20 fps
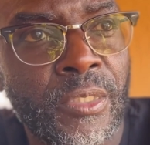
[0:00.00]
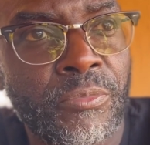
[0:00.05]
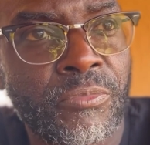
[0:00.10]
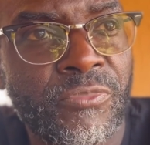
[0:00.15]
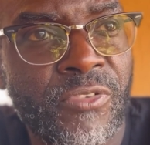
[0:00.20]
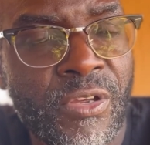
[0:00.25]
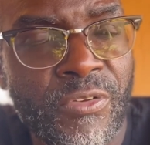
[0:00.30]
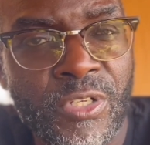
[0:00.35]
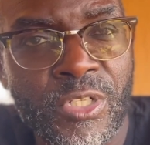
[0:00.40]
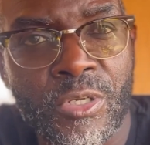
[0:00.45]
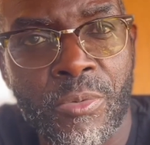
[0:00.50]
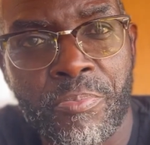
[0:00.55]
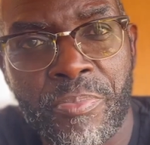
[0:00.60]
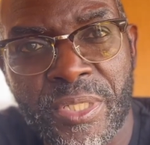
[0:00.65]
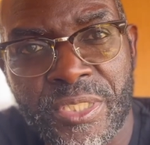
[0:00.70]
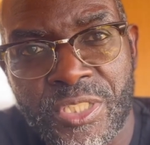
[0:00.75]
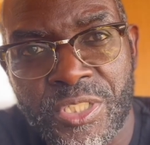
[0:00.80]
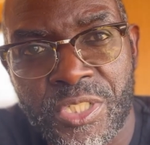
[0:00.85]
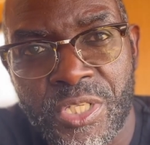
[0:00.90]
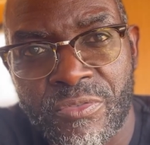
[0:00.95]
very
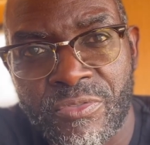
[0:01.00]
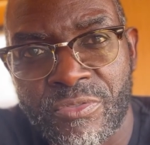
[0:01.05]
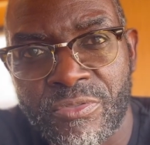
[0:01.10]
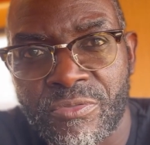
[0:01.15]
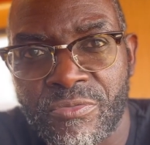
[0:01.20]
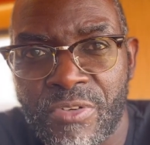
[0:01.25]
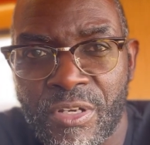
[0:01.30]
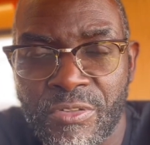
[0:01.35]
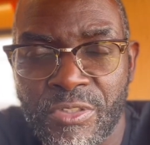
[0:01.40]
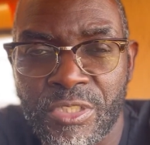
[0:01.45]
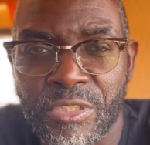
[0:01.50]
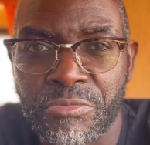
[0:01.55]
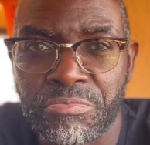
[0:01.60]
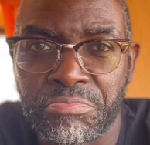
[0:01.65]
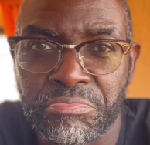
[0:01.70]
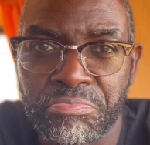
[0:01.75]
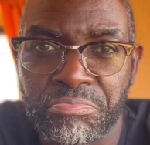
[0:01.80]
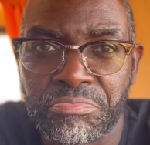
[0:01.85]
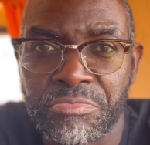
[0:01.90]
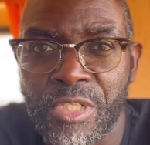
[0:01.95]
competitive and very,
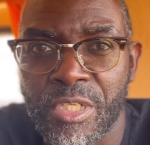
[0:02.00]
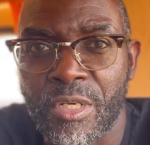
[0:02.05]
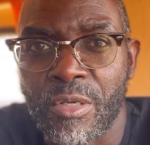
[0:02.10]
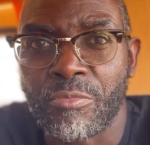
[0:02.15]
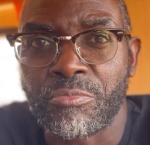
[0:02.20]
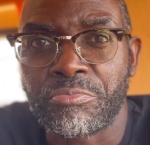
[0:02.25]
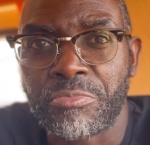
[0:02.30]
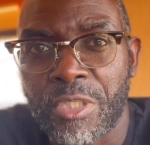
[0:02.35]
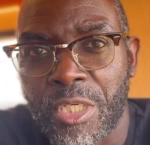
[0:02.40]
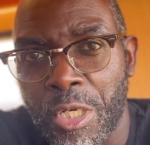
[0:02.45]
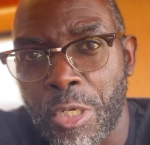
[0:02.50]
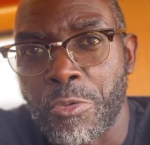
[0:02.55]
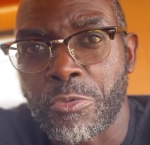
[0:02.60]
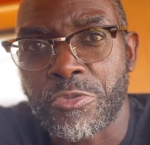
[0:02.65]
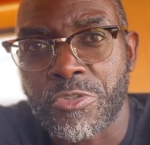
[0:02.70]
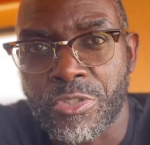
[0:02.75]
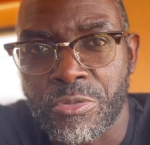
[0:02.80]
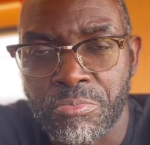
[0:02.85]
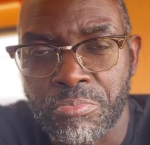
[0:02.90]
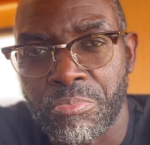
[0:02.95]

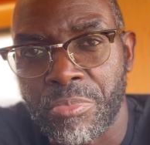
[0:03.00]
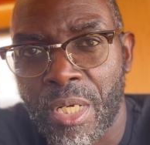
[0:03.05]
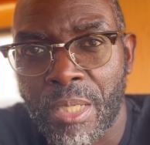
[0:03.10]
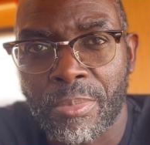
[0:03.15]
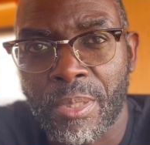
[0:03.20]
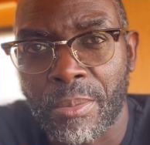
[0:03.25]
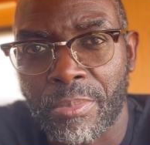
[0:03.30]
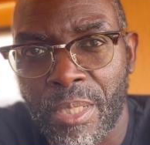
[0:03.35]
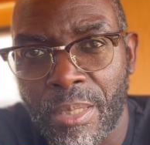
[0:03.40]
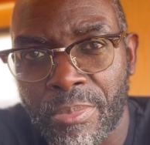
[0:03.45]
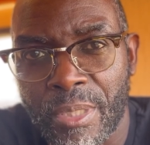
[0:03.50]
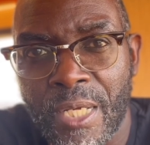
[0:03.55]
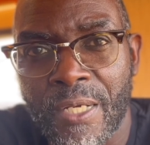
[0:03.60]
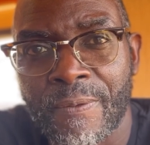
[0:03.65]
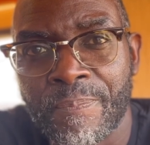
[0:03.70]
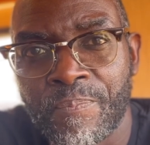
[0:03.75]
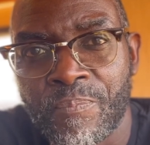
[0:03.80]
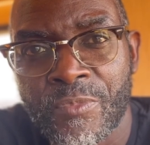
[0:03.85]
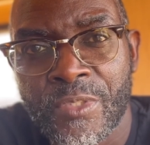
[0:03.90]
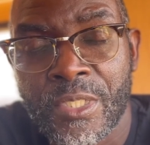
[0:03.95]
close and blah, blah, blah, blah.
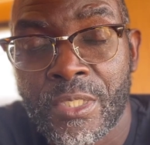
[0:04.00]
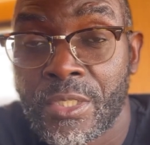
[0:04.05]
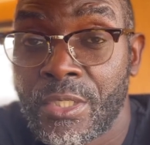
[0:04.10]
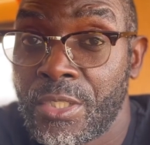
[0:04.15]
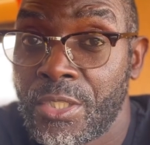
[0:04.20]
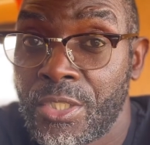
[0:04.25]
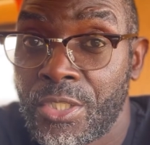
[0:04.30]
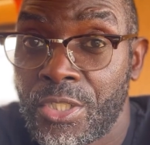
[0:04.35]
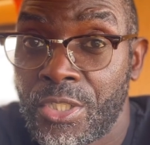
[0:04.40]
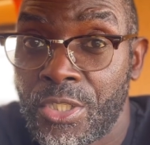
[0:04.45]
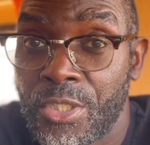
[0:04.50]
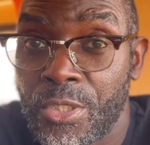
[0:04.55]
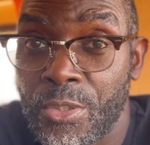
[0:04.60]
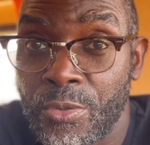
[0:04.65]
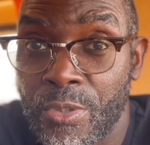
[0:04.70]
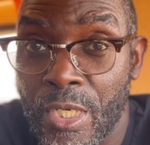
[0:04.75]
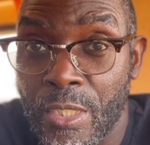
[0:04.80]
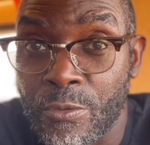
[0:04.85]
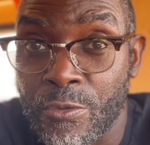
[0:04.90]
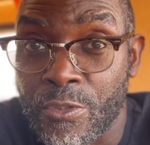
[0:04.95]
Who
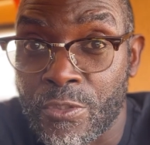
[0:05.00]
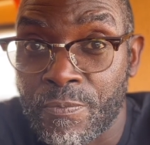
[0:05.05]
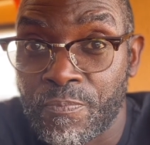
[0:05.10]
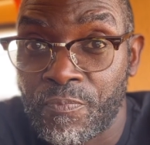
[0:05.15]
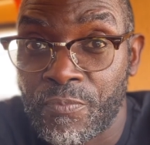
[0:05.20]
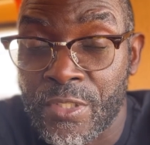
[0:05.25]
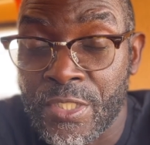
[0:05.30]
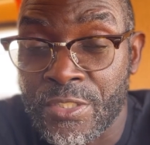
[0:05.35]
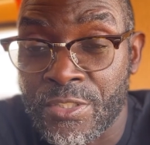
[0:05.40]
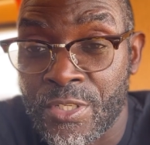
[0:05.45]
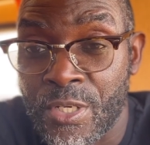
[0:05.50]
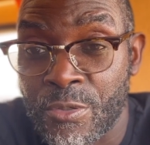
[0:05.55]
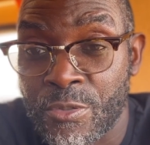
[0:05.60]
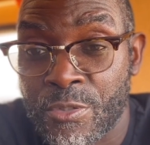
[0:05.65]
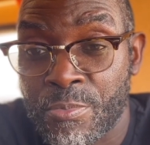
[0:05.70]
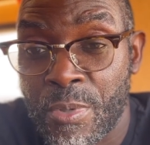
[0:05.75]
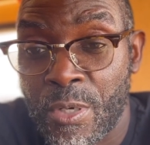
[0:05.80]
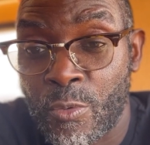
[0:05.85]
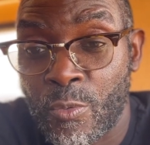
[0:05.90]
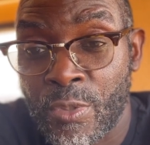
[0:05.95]
knows? There's no
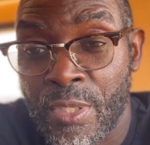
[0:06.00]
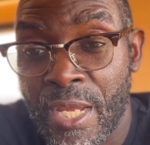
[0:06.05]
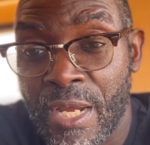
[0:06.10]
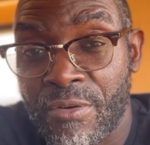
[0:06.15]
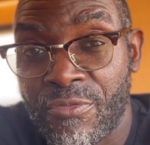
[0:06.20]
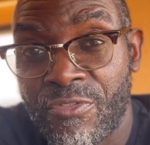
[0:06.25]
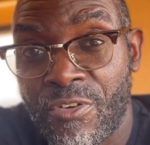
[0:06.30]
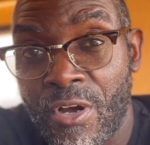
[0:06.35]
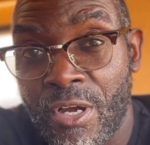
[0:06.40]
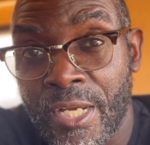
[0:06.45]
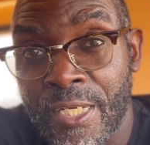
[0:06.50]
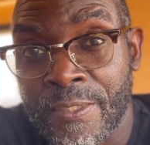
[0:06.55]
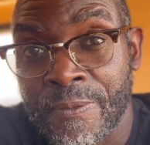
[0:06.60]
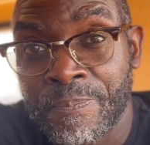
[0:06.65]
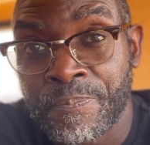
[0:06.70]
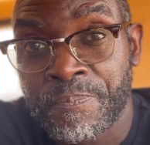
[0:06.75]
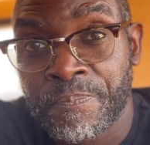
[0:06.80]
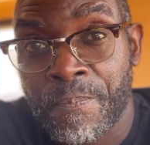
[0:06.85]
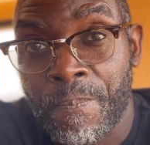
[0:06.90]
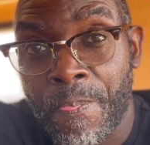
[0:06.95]
smoke without fire.
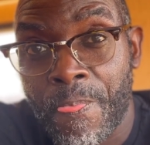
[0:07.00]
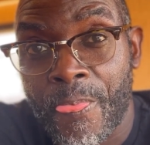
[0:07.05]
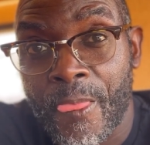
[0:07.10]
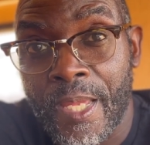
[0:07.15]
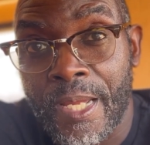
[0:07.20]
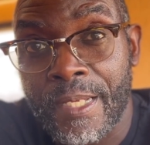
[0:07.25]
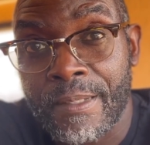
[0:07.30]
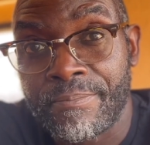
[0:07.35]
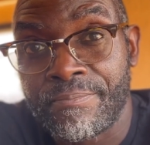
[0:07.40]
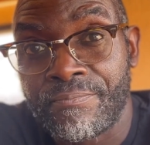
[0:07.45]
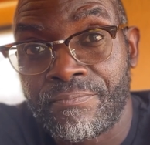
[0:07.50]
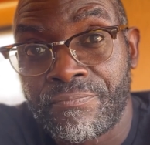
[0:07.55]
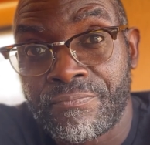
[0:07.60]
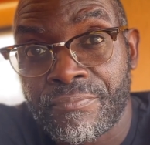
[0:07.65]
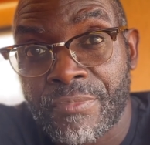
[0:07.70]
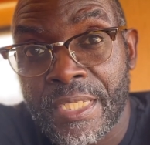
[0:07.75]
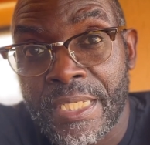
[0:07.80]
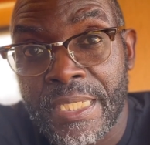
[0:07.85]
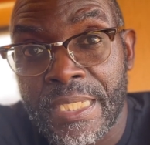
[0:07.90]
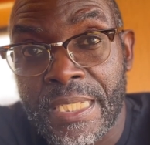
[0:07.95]

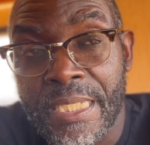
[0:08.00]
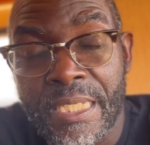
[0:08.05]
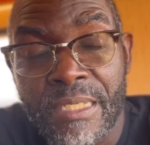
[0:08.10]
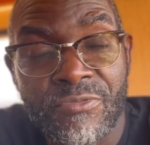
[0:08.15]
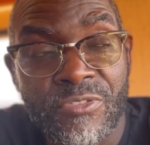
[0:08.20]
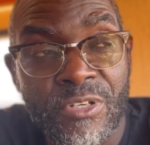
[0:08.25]
If